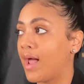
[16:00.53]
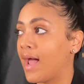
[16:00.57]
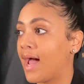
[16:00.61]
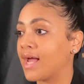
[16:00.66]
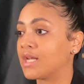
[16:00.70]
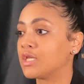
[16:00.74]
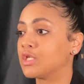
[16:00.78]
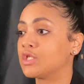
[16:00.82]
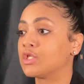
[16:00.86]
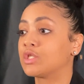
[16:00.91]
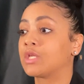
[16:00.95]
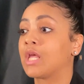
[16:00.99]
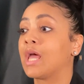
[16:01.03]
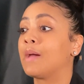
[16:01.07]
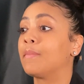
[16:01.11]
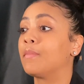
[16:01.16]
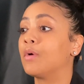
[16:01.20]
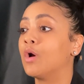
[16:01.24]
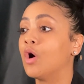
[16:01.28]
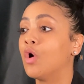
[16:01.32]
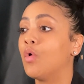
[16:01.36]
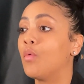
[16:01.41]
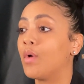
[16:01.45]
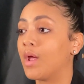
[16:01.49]
I just kept
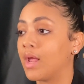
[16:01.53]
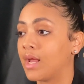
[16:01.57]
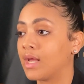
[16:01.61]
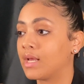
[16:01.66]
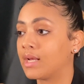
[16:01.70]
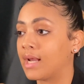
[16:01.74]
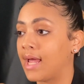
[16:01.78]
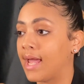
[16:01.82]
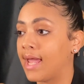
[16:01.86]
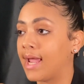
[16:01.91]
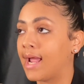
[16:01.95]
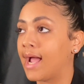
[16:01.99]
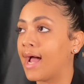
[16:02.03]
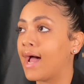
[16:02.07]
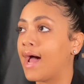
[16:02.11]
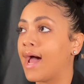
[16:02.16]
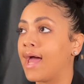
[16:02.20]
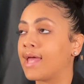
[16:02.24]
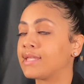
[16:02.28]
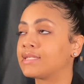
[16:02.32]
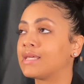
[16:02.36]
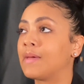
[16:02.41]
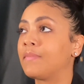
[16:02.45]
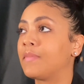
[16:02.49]
going. Like
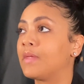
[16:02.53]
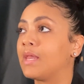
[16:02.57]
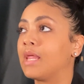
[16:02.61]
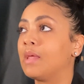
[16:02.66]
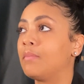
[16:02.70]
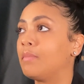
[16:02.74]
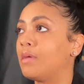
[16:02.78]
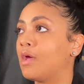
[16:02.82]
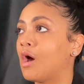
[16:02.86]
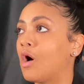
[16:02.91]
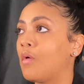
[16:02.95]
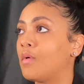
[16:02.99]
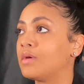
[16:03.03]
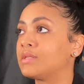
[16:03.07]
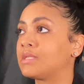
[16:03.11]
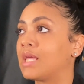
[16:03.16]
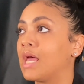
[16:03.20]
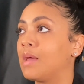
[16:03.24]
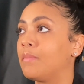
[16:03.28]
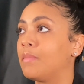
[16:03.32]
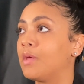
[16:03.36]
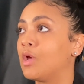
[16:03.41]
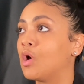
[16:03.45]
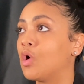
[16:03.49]
something in me always
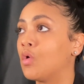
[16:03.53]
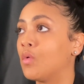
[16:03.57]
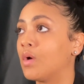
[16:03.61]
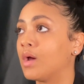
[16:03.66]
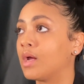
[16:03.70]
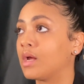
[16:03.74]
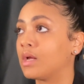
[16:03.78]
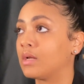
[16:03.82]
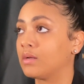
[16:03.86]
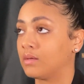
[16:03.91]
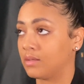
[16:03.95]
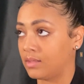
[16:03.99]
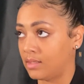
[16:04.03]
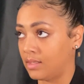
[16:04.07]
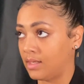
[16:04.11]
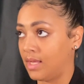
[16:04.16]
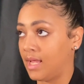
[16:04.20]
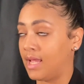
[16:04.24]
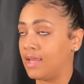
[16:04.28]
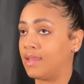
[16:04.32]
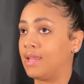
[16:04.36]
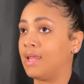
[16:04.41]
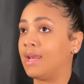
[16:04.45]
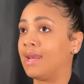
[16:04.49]
kept me going.
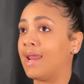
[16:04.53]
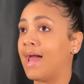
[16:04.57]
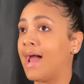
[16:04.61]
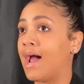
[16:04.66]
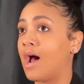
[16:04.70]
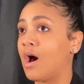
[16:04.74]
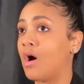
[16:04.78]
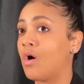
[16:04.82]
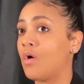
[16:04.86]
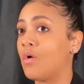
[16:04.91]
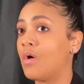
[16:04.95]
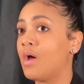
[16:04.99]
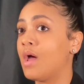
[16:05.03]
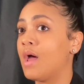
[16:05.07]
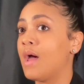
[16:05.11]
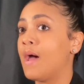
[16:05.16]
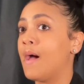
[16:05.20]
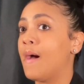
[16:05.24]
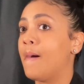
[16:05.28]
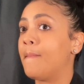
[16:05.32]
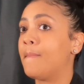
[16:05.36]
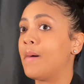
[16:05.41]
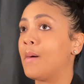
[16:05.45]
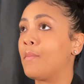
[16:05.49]
And then now
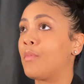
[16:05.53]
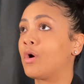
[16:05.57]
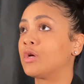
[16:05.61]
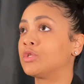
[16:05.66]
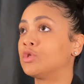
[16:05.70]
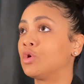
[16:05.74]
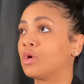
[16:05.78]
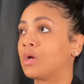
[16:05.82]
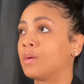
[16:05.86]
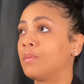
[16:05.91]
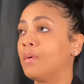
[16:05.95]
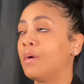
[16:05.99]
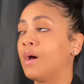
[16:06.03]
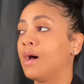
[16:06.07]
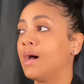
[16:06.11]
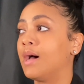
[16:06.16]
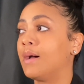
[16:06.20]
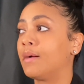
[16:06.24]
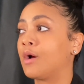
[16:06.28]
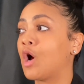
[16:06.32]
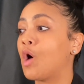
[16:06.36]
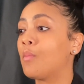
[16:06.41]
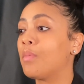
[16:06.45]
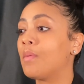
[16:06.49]
my more so
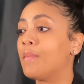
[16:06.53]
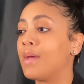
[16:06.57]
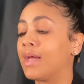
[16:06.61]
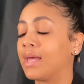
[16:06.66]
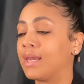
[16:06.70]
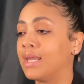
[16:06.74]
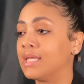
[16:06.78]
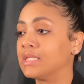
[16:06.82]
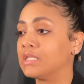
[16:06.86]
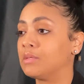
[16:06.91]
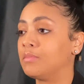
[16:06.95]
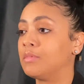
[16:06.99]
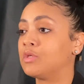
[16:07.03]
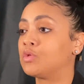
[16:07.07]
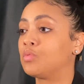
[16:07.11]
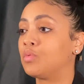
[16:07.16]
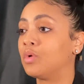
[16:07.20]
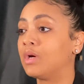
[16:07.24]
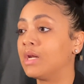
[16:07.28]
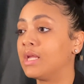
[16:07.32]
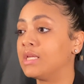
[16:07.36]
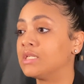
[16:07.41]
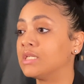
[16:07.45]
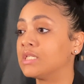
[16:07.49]
coping mechanism is
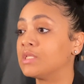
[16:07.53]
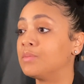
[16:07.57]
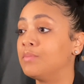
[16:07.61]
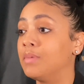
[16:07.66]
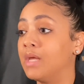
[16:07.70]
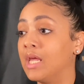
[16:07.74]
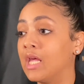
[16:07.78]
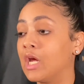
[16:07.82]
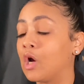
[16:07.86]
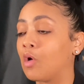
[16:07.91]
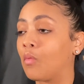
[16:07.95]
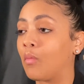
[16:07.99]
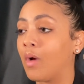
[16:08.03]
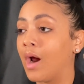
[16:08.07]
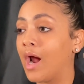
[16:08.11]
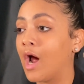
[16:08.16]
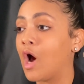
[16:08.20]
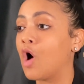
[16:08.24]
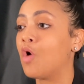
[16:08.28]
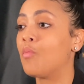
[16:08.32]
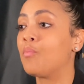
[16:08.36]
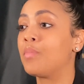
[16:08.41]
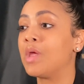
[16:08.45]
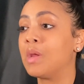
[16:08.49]
really just being
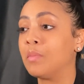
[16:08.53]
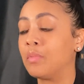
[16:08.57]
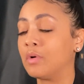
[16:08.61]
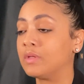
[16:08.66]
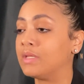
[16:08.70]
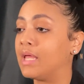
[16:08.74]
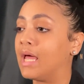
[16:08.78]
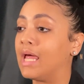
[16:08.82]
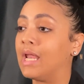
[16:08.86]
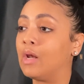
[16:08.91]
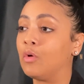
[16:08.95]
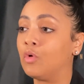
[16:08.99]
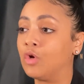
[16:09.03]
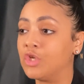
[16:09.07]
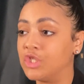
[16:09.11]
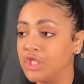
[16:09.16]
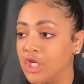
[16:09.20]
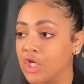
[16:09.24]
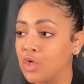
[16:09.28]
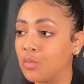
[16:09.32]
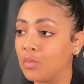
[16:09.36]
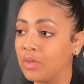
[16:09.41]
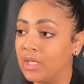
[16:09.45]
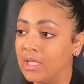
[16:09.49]
around people that
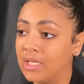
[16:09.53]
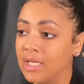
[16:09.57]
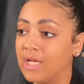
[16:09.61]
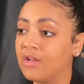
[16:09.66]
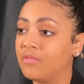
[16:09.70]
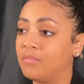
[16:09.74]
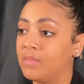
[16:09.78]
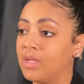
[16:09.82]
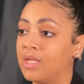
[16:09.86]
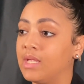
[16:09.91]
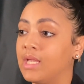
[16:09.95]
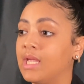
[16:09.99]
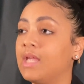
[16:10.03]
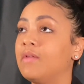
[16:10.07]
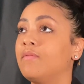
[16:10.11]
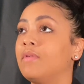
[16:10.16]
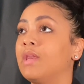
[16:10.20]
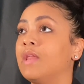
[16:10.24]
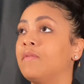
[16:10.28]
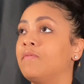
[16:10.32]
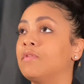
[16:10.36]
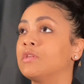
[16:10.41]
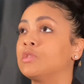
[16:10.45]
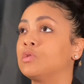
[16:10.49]
genuinely love me, even
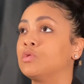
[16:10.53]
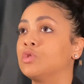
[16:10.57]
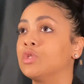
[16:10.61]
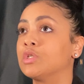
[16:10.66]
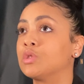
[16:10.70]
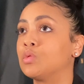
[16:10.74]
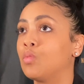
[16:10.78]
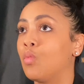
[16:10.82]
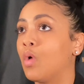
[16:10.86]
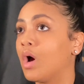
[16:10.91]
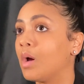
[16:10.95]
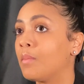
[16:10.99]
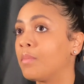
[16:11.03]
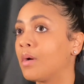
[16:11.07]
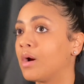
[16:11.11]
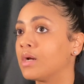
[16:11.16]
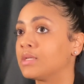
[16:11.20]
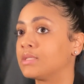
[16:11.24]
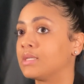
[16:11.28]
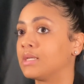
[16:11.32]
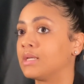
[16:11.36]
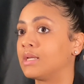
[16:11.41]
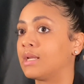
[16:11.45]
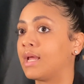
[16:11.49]
if it's just one
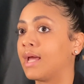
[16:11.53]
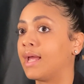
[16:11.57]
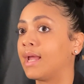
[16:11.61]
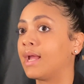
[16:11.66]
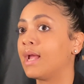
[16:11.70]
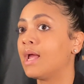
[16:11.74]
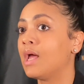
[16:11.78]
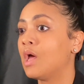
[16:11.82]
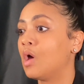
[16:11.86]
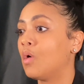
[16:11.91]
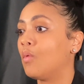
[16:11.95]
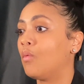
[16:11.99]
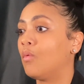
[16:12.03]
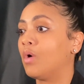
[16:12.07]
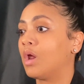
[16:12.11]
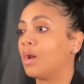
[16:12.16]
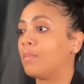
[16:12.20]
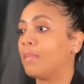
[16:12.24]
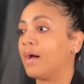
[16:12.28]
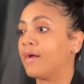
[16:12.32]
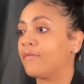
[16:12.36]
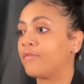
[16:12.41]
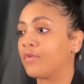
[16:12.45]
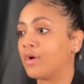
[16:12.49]
person, like one of
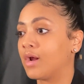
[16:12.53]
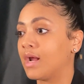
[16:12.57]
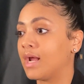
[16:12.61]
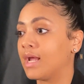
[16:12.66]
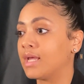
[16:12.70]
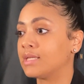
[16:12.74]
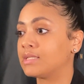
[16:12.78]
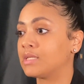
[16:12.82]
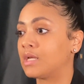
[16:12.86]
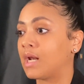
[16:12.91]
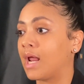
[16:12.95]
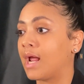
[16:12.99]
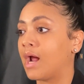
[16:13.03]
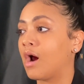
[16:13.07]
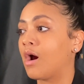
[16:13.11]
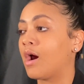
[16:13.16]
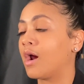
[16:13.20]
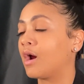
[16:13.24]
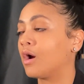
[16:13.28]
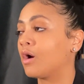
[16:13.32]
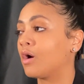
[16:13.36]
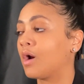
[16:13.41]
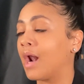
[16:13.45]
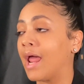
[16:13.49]
my friends. So like, all
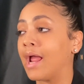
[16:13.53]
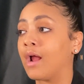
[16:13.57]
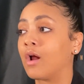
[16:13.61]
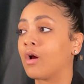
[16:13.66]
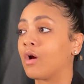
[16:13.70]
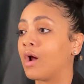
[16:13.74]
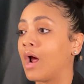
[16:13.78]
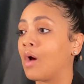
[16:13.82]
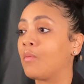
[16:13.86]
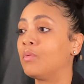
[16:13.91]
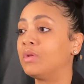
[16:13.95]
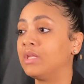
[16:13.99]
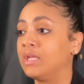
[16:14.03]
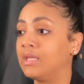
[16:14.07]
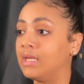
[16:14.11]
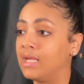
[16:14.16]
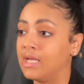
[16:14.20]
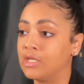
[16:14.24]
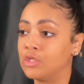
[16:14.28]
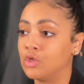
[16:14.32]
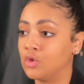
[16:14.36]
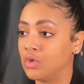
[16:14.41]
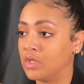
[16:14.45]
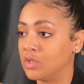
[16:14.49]
right, girl, I really
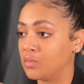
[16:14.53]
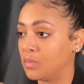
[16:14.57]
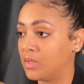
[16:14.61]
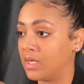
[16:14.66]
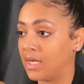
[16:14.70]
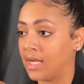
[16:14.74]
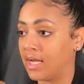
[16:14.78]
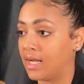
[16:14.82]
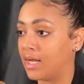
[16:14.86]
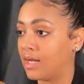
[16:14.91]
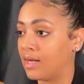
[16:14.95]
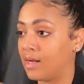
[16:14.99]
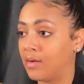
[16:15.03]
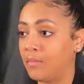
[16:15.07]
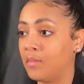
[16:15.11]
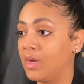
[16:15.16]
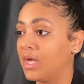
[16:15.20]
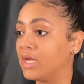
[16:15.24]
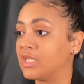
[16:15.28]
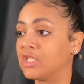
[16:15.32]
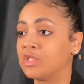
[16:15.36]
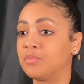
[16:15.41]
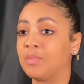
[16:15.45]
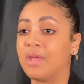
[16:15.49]
need you this weekend. We
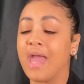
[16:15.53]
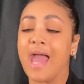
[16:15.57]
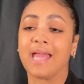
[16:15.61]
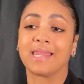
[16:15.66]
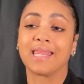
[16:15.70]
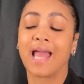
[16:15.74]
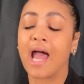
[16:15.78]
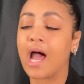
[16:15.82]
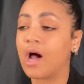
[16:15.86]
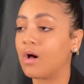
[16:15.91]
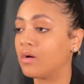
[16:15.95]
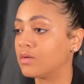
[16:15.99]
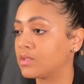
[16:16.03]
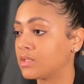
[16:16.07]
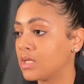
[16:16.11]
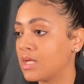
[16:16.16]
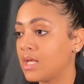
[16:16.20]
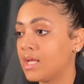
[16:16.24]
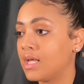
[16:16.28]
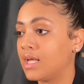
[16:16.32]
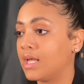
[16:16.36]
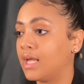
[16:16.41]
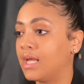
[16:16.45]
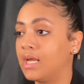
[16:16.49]
could just be at the house
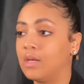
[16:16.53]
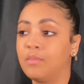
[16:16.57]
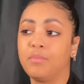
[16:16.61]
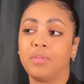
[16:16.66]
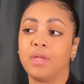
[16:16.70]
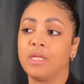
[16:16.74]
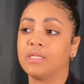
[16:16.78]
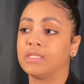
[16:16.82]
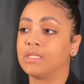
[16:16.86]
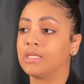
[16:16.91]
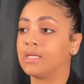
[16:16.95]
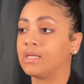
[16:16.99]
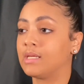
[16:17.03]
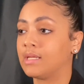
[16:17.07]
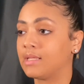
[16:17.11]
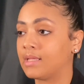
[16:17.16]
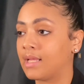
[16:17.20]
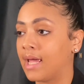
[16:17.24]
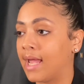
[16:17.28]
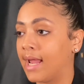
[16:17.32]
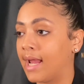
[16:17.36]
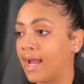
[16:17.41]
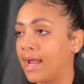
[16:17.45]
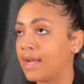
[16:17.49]
eating pizza.
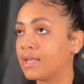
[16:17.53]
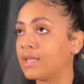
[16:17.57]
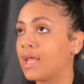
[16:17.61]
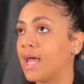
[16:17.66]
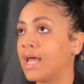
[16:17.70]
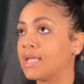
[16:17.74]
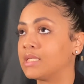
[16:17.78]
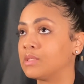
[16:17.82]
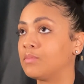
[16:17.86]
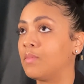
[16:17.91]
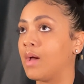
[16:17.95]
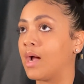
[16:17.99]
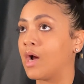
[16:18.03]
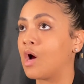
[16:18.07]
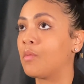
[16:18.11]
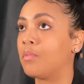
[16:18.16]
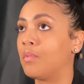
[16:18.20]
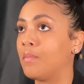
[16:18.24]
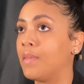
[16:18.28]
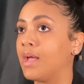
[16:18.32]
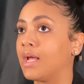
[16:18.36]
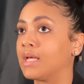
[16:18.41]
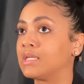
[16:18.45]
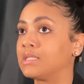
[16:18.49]
Like that's my coping
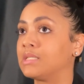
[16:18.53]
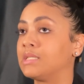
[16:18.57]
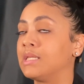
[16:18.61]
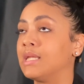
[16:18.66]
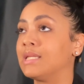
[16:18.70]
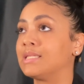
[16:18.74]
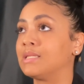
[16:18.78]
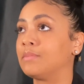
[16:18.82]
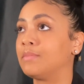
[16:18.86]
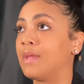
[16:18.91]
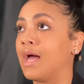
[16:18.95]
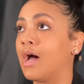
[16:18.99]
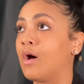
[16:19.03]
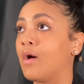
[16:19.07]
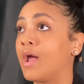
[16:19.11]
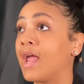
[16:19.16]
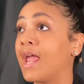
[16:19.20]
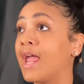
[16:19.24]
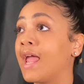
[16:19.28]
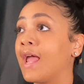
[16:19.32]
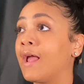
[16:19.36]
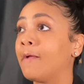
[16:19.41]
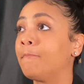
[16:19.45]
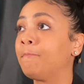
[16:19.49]
mechanism now.
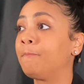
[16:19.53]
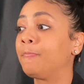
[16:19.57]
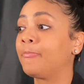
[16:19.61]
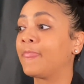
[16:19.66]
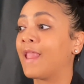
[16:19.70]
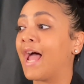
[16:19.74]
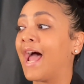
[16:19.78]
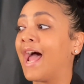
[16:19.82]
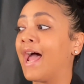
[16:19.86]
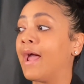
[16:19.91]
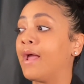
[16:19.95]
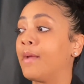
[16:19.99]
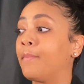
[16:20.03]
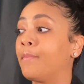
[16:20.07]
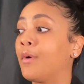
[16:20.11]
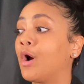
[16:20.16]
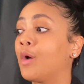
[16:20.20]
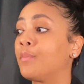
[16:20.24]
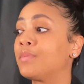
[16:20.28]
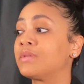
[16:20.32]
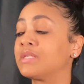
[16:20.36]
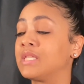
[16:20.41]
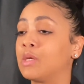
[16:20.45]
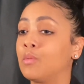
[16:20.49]
And I
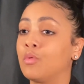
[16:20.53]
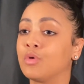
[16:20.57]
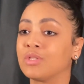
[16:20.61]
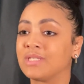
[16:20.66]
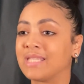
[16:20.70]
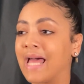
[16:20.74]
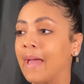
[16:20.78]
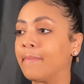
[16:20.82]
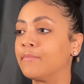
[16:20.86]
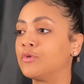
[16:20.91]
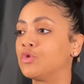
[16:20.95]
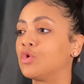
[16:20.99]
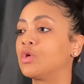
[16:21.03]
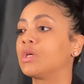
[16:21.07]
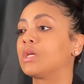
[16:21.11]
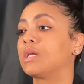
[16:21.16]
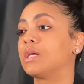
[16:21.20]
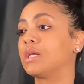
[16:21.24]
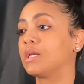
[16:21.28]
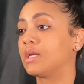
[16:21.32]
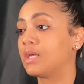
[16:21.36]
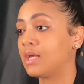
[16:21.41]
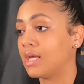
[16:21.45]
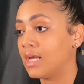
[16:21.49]
purposely will stop
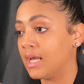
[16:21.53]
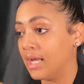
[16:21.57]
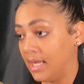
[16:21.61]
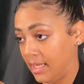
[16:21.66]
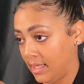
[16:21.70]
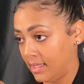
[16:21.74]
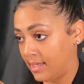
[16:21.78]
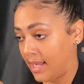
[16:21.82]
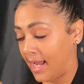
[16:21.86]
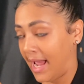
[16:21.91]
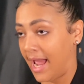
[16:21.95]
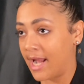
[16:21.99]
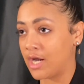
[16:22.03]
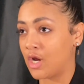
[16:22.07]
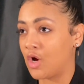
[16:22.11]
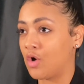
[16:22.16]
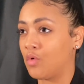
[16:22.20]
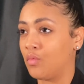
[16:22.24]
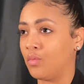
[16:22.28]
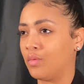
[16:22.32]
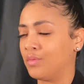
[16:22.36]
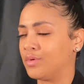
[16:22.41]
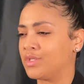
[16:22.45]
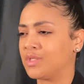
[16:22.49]
drinking. Like I
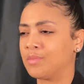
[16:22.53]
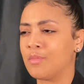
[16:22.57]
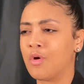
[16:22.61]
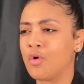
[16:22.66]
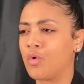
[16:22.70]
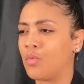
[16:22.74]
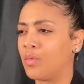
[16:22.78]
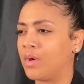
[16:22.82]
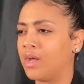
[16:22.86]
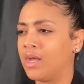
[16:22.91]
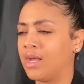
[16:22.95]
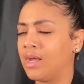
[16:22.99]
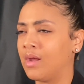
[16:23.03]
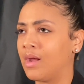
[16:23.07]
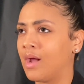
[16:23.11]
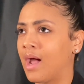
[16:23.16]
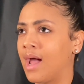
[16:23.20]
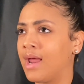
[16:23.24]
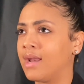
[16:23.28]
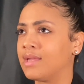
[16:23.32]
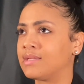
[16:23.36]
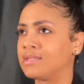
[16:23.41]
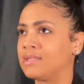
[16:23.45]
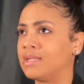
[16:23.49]
don't smoke weed,
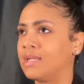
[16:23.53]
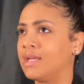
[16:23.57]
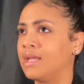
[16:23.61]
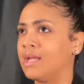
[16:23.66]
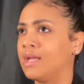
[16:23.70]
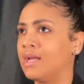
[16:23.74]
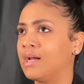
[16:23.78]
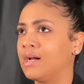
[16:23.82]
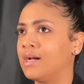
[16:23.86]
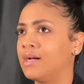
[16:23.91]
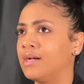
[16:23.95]
honestly.